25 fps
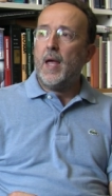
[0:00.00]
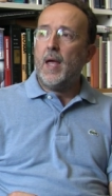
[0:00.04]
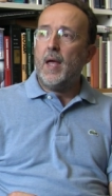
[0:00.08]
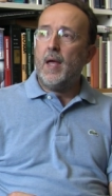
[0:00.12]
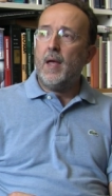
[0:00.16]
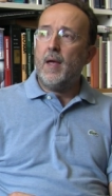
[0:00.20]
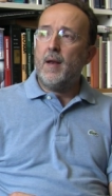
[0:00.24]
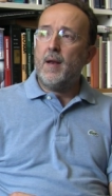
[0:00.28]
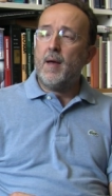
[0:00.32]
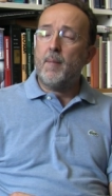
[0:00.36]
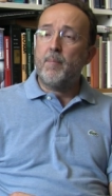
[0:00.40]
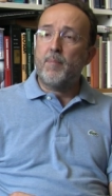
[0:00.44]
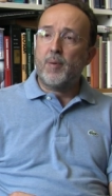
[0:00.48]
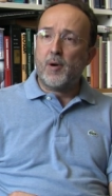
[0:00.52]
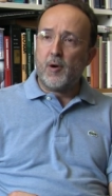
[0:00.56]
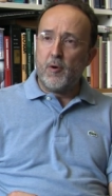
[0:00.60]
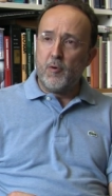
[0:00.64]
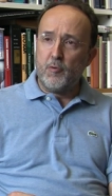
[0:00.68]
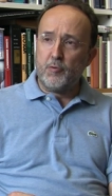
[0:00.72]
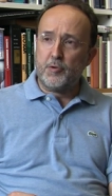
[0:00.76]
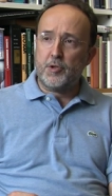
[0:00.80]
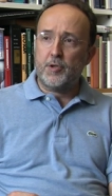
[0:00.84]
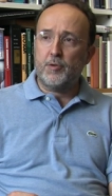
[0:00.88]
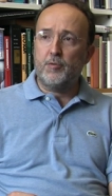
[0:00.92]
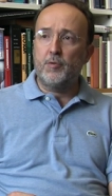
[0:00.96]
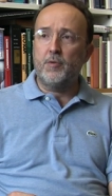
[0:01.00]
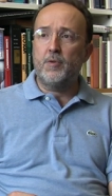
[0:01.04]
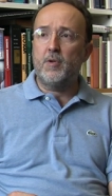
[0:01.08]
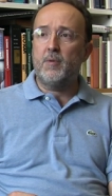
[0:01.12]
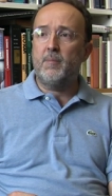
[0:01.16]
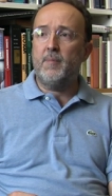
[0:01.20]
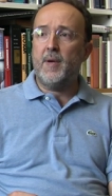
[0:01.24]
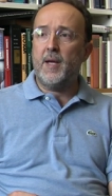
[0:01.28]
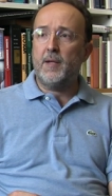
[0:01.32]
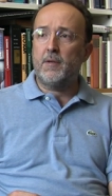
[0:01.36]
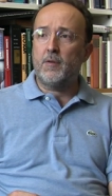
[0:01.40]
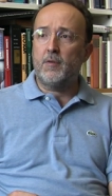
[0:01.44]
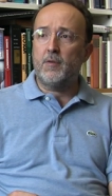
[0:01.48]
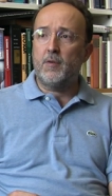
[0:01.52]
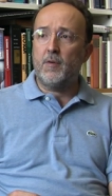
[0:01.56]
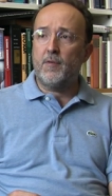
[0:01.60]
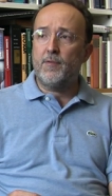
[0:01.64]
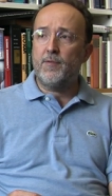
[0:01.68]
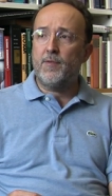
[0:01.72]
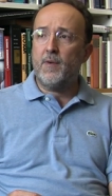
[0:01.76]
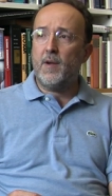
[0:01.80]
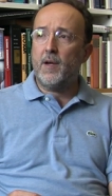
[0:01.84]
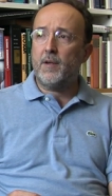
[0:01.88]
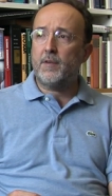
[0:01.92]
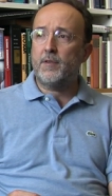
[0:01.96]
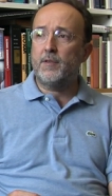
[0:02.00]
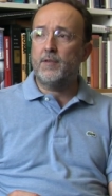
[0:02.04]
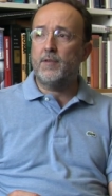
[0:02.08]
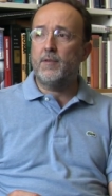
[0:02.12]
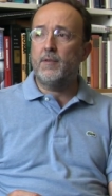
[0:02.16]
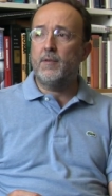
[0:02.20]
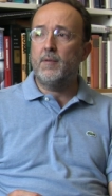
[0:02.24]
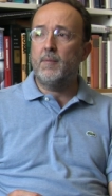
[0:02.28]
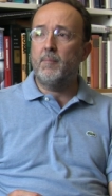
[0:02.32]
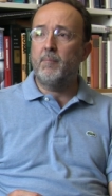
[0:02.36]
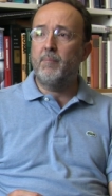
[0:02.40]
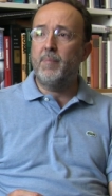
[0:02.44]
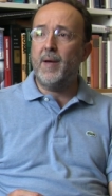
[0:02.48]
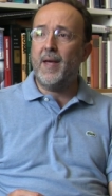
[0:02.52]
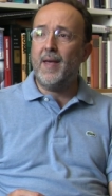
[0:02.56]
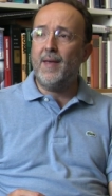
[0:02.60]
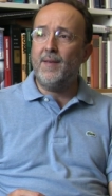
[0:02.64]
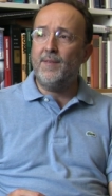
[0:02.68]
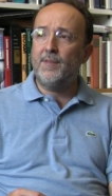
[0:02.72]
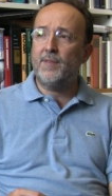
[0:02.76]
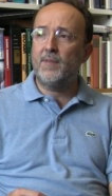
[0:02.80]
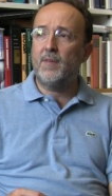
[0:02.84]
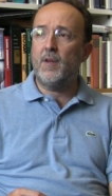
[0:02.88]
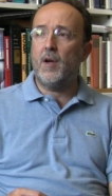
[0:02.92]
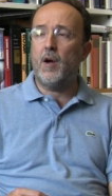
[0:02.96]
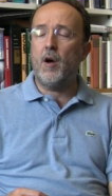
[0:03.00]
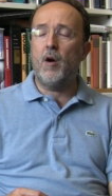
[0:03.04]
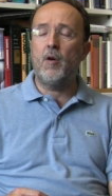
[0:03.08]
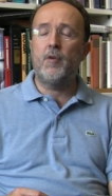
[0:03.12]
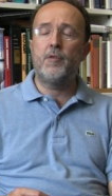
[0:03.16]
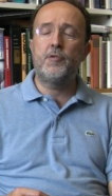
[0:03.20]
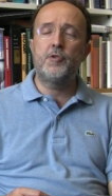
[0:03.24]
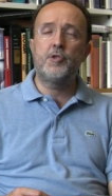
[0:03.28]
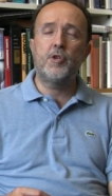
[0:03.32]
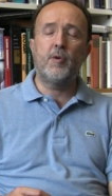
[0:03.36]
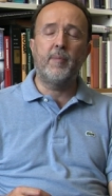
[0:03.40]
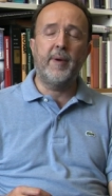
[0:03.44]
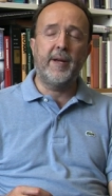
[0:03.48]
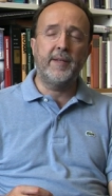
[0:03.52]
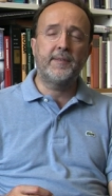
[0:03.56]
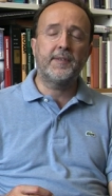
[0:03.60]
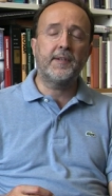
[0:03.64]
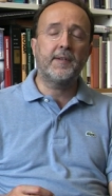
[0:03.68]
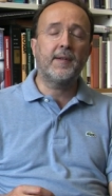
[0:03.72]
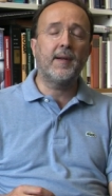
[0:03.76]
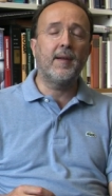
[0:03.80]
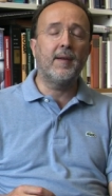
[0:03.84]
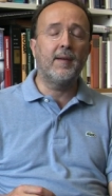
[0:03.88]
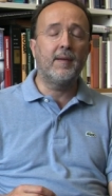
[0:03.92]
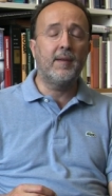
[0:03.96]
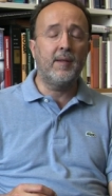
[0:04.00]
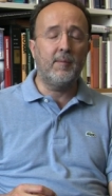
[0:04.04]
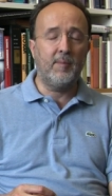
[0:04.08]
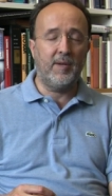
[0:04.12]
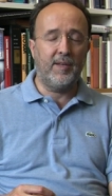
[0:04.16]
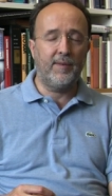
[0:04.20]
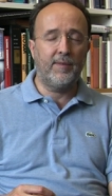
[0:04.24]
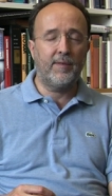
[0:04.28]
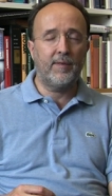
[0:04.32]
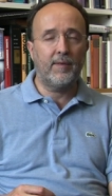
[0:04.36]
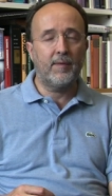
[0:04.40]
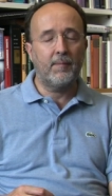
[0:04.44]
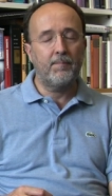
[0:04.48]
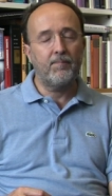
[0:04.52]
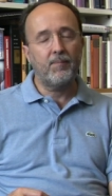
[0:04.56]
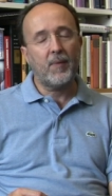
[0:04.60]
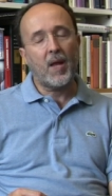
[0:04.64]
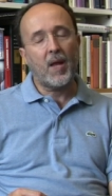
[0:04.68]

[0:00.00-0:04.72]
an approach to the method of fluxion based on geometrical limits.